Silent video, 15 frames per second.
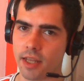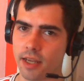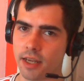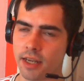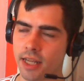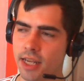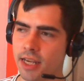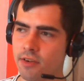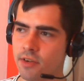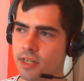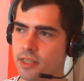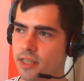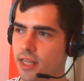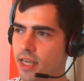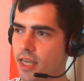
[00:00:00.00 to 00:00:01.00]
And here
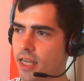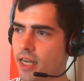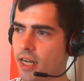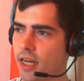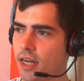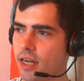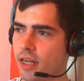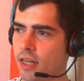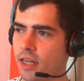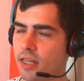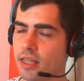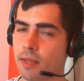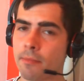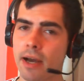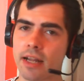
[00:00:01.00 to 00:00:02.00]
is the
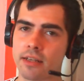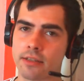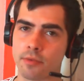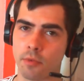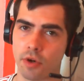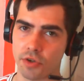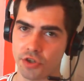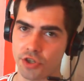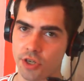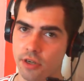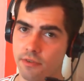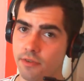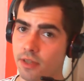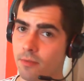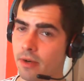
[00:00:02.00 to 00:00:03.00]
man to watch
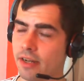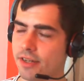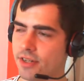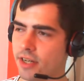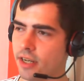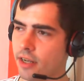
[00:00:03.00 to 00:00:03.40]
for the match.